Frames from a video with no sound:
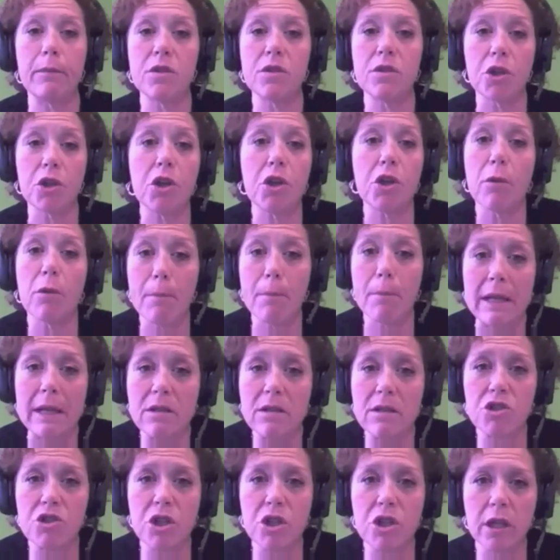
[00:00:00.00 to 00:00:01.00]
secure
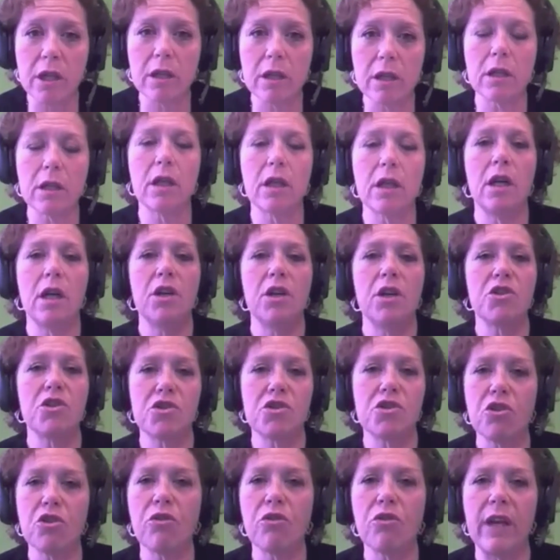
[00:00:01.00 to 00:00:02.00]
messaging,
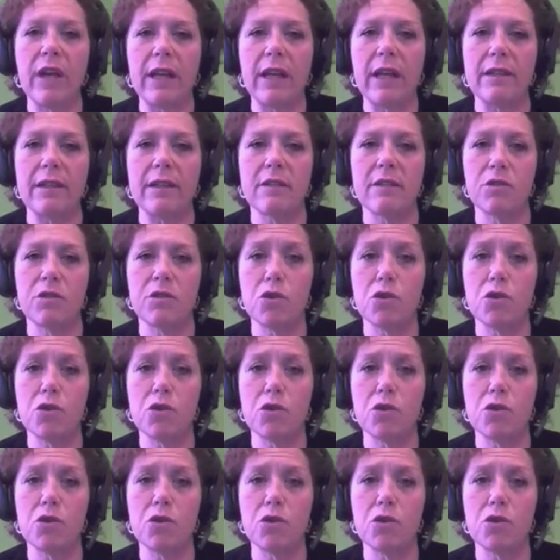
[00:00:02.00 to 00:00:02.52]
surveys,